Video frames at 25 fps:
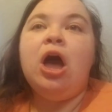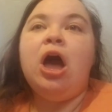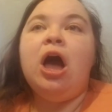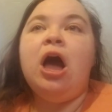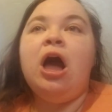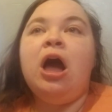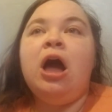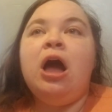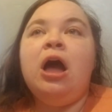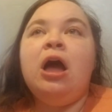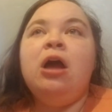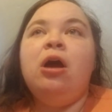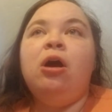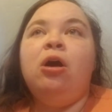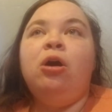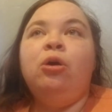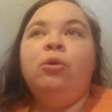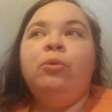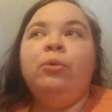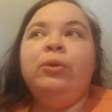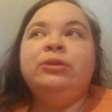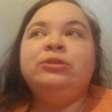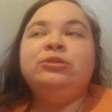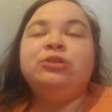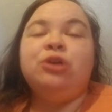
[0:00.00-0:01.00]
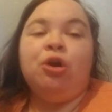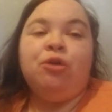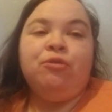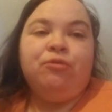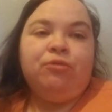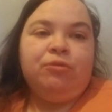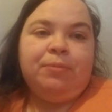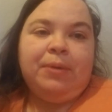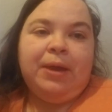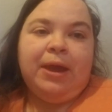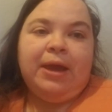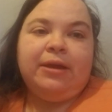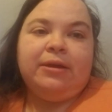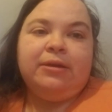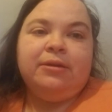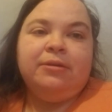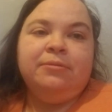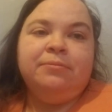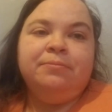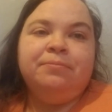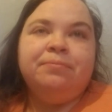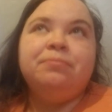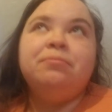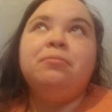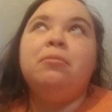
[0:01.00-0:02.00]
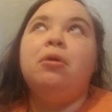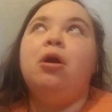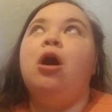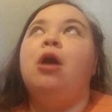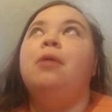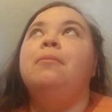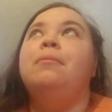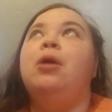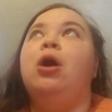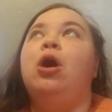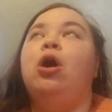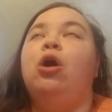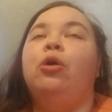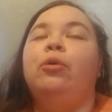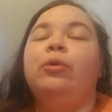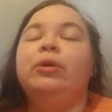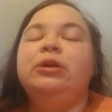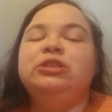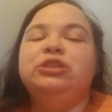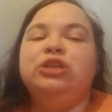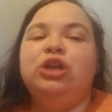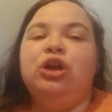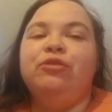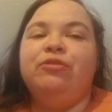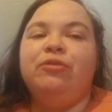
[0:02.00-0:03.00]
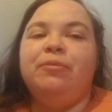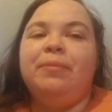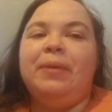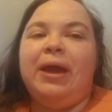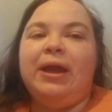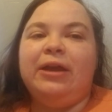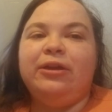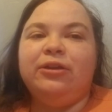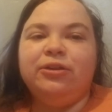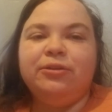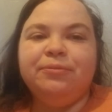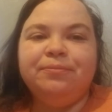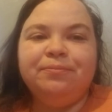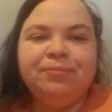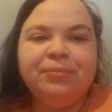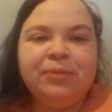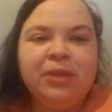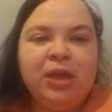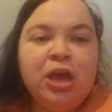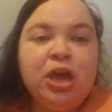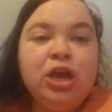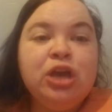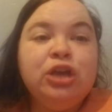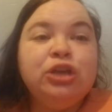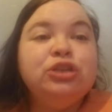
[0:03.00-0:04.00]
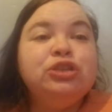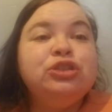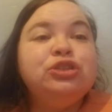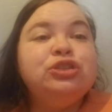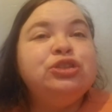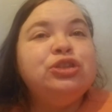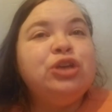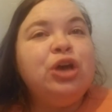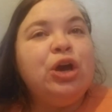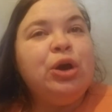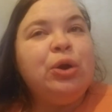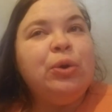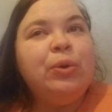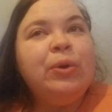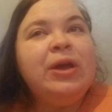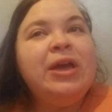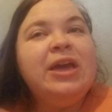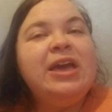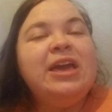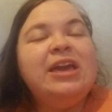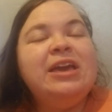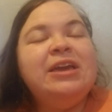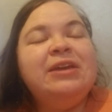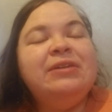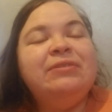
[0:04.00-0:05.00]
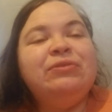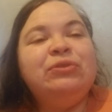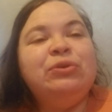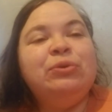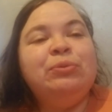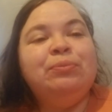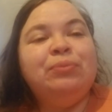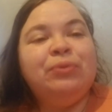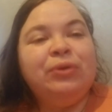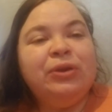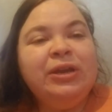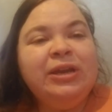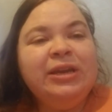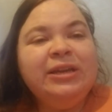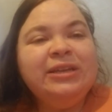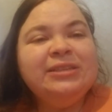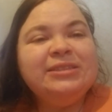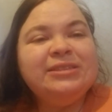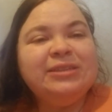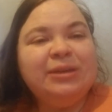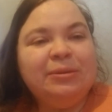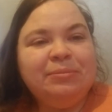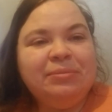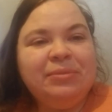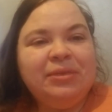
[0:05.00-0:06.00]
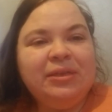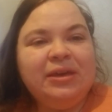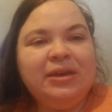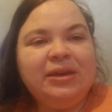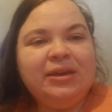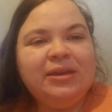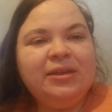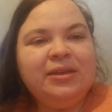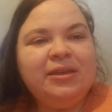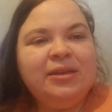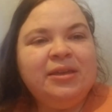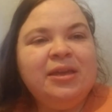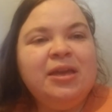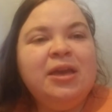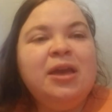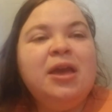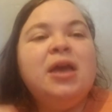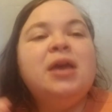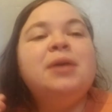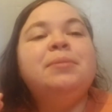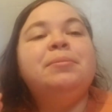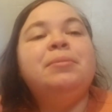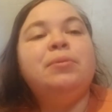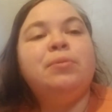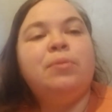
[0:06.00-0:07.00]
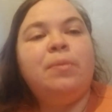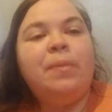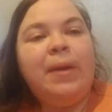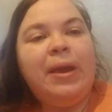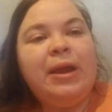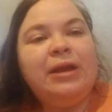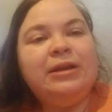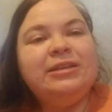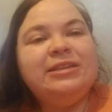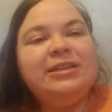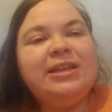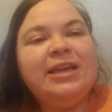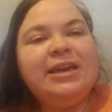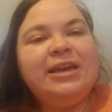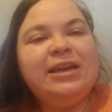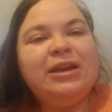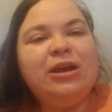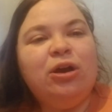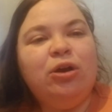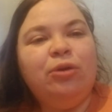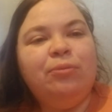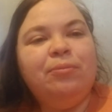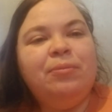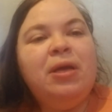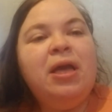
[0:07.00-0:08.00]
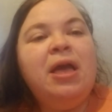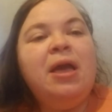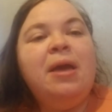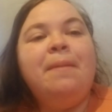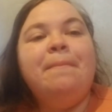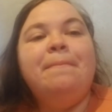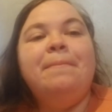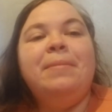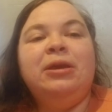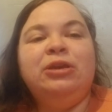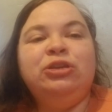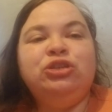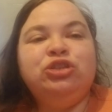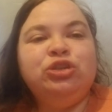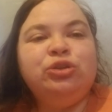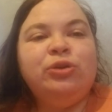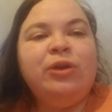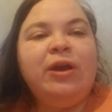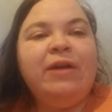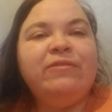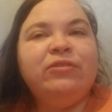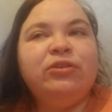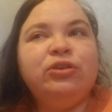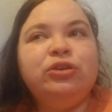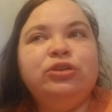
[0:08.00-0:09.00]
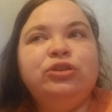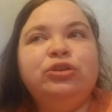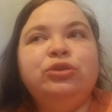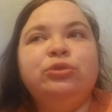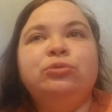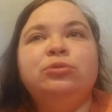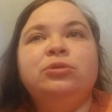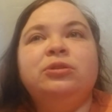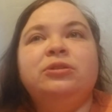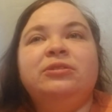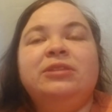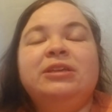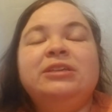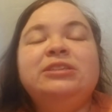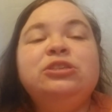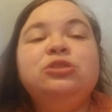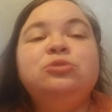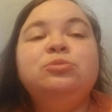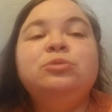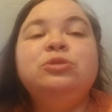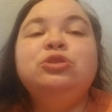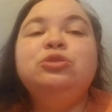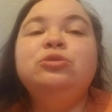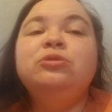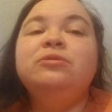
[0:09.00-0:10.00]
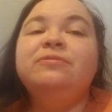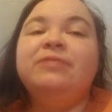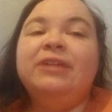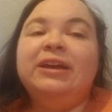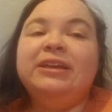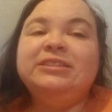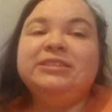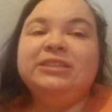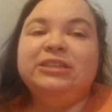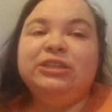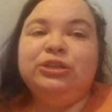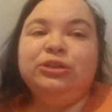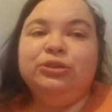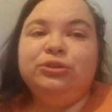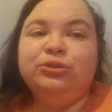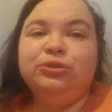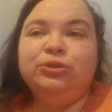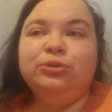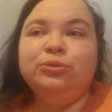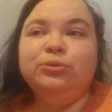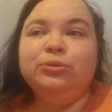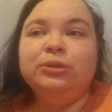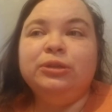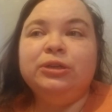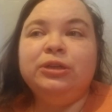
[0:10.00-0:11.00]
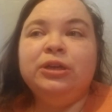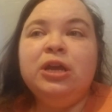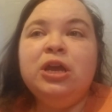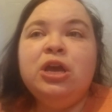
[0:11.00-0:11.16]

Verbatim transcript: I always overpack. I'm always an overpacker. So if you bring something, be prepared to take it home. Make sure you have a good cooler. This is when you invest in a good cooler.